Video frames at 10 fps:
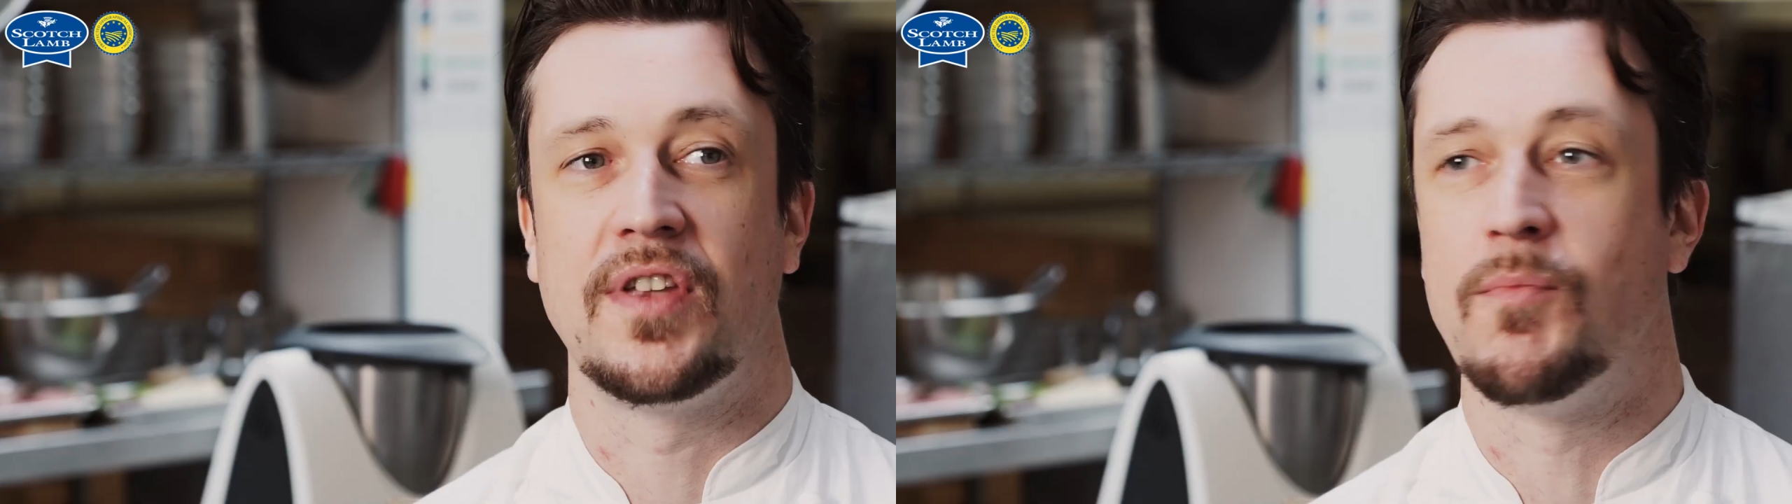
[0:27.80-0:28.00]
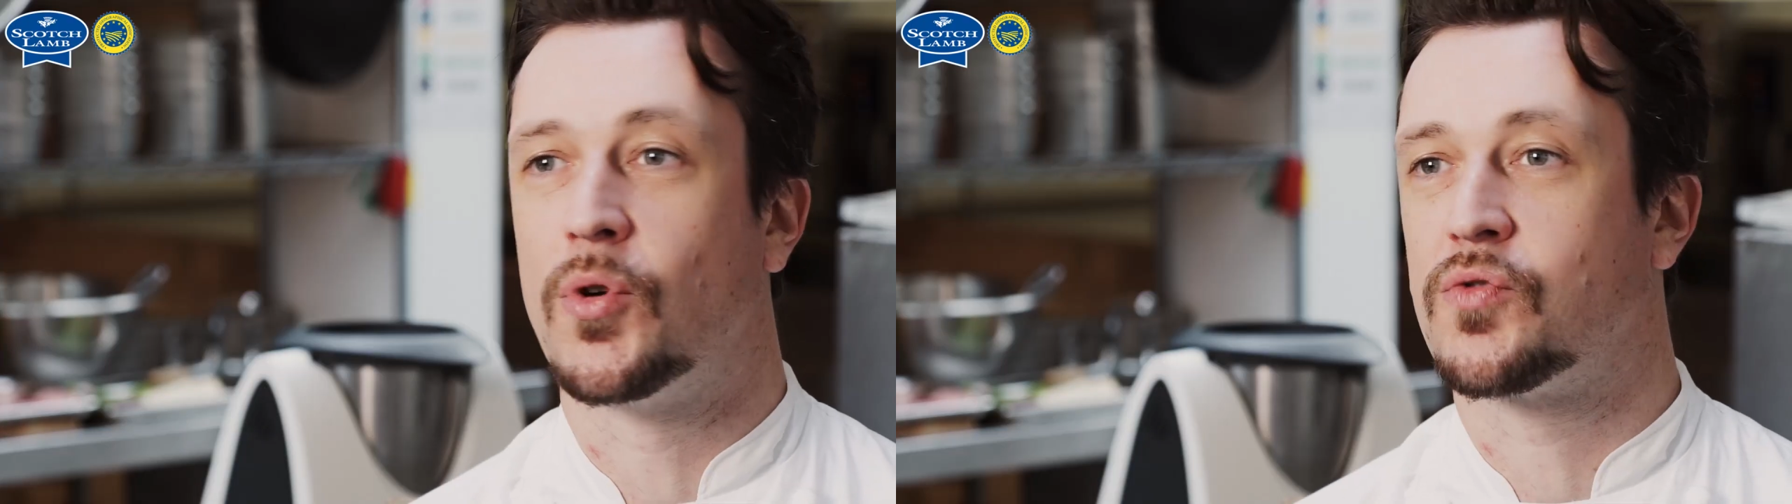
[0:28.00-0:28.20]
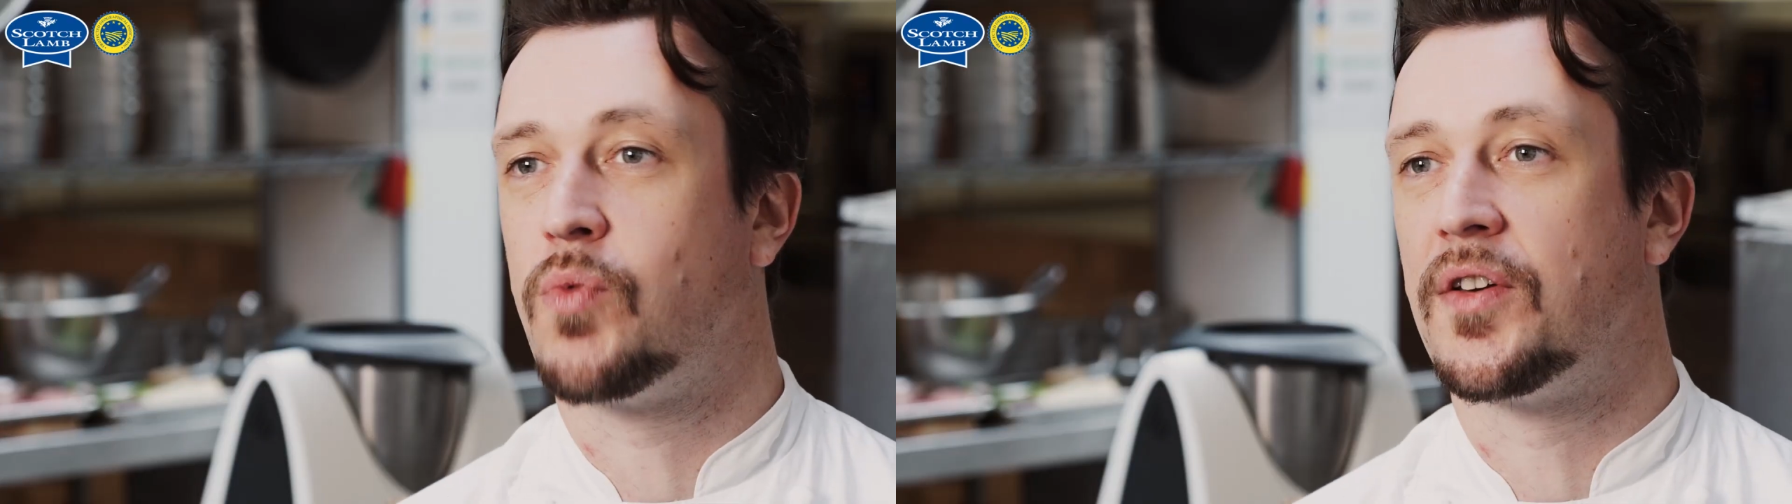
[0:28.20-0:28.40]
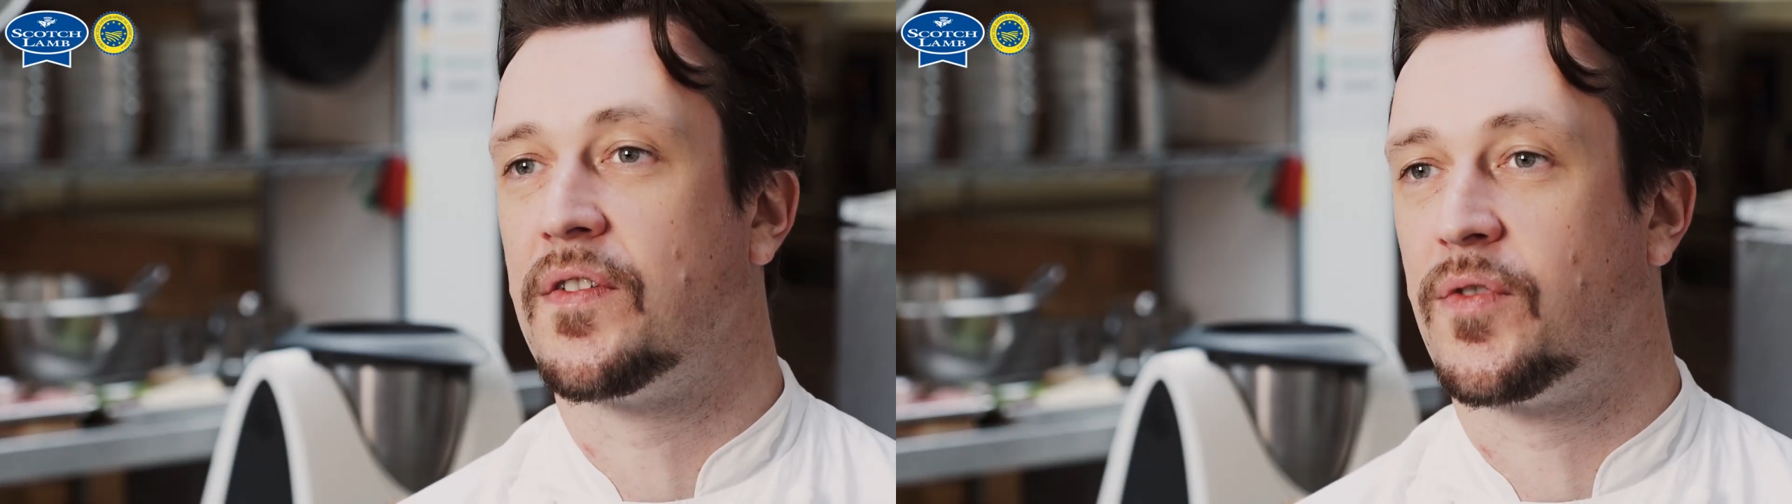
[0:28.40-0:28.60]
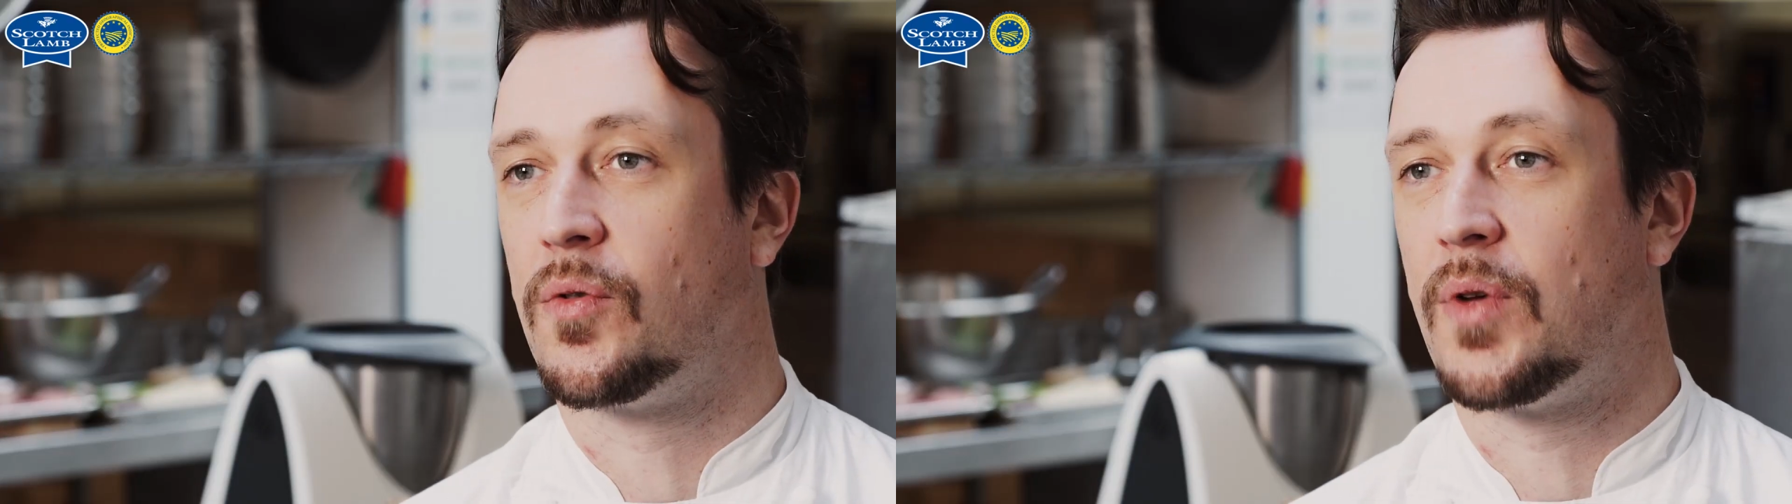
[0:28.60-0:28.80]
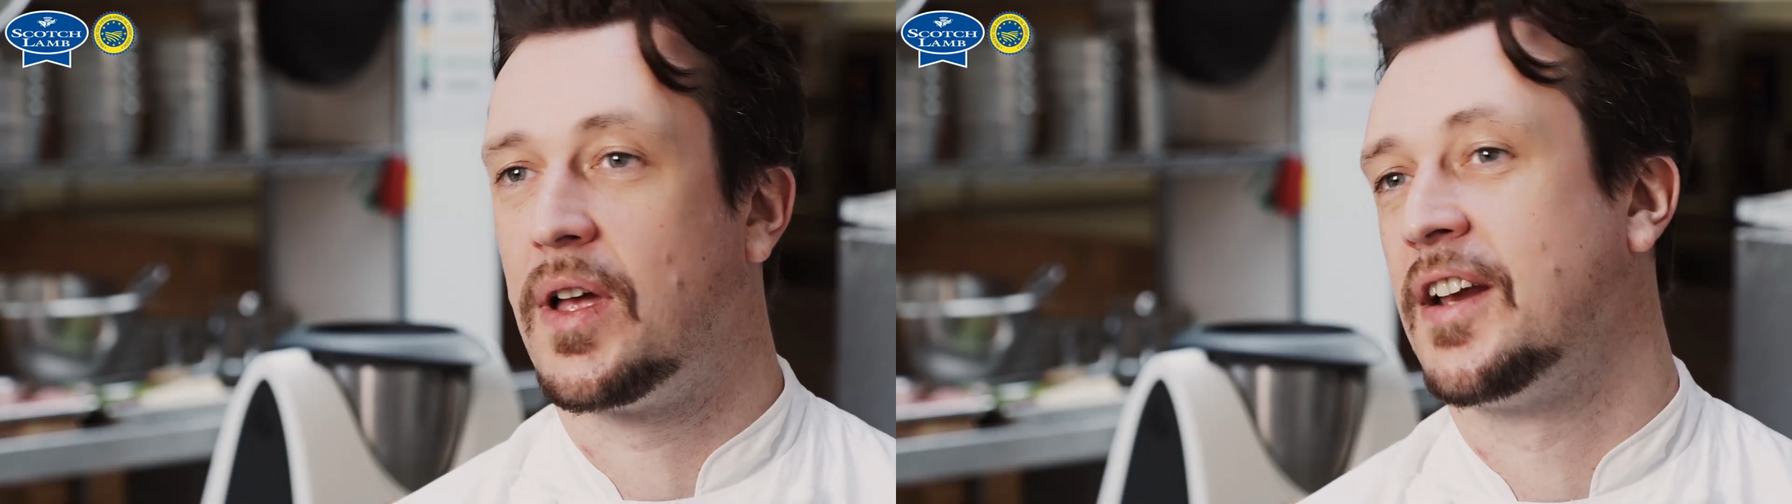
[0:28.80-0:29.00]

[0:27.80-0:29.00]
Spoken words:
the most wonderful